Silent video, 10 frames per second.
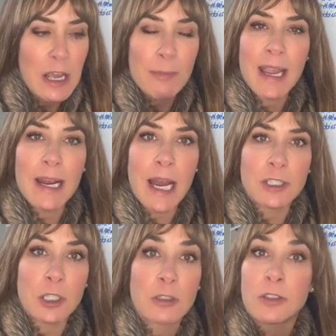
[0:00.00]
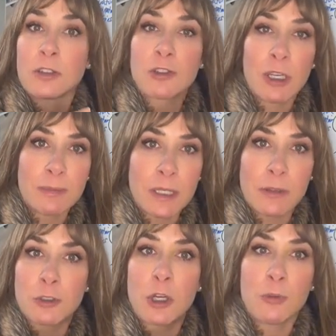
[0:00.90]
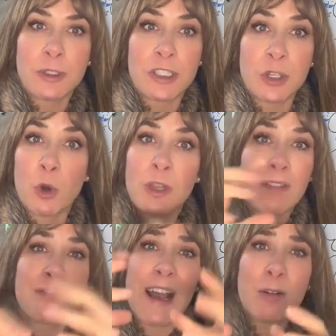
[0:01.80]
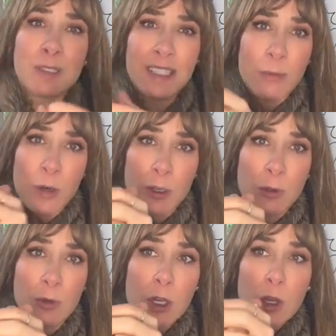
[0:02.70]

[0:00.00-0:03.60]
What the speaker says: Paid actors, they're scripted, they're told what to do, or they found someone